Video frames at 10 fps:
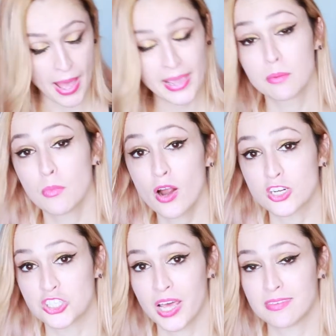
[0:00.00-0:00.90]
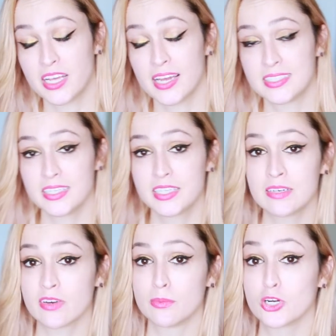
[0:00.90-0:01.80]
Back in March, the FDA did
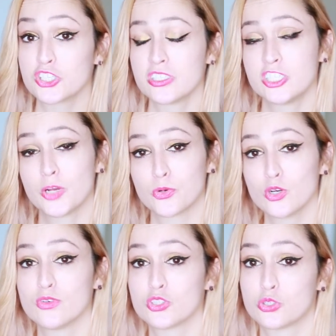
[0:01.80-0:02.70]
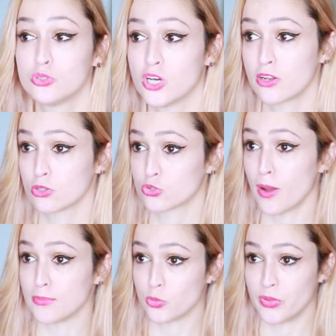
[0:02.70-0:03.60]
give emergency approval to Donald
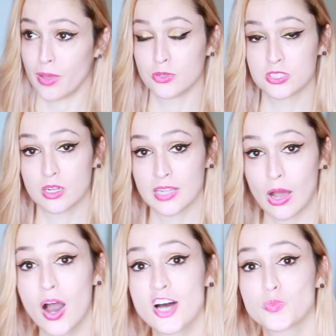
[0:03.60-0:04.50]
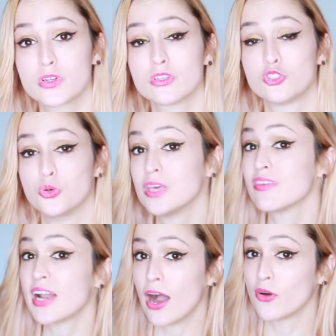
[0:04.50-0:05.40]
Trump to be able to allow hospitals to
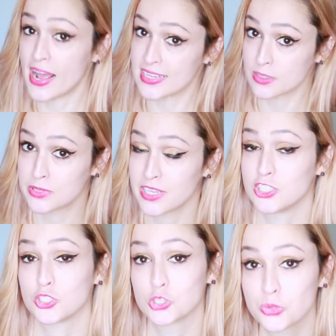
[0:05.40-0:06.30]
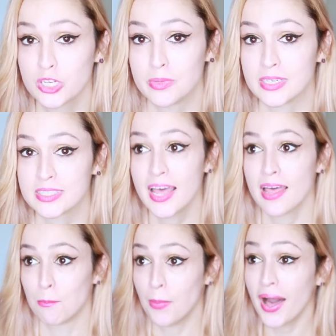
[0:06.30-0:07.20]
give it out as a potential treatment.
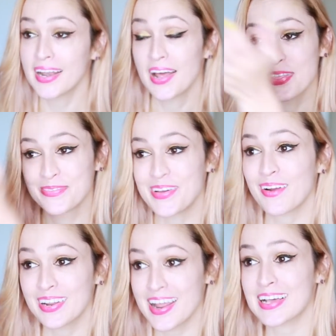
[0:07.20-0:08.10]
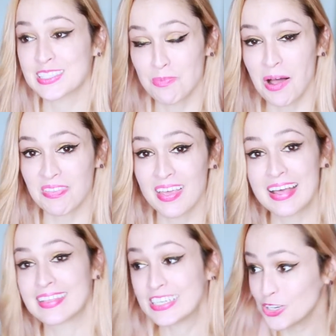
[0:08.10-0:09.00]
But the very next month,
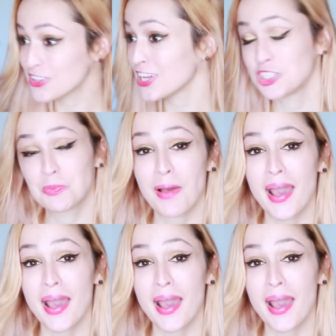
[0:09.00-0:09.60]
they took that shit